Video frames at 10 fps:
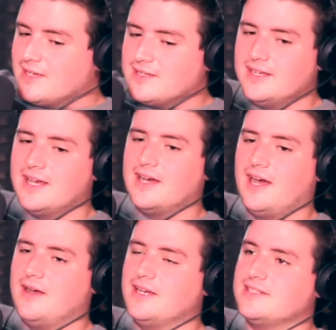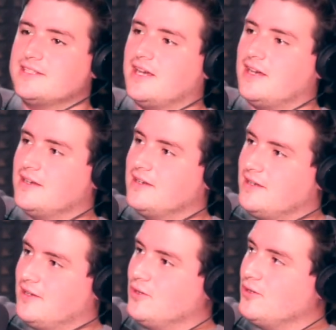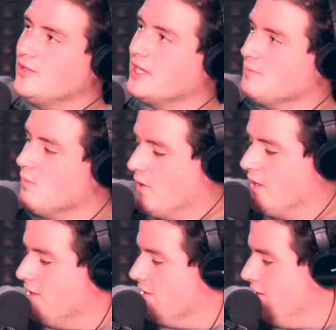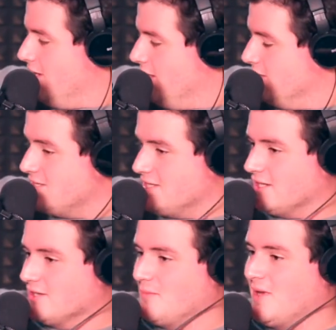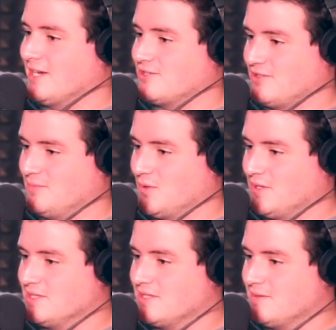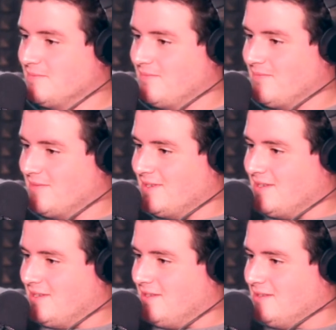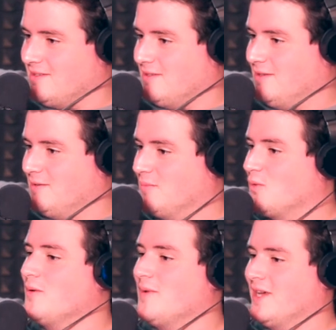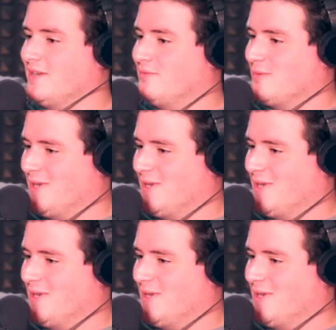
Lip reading: Yeah, it's who do you like more, NSYNC or the Backstreet Boys? The boy band from the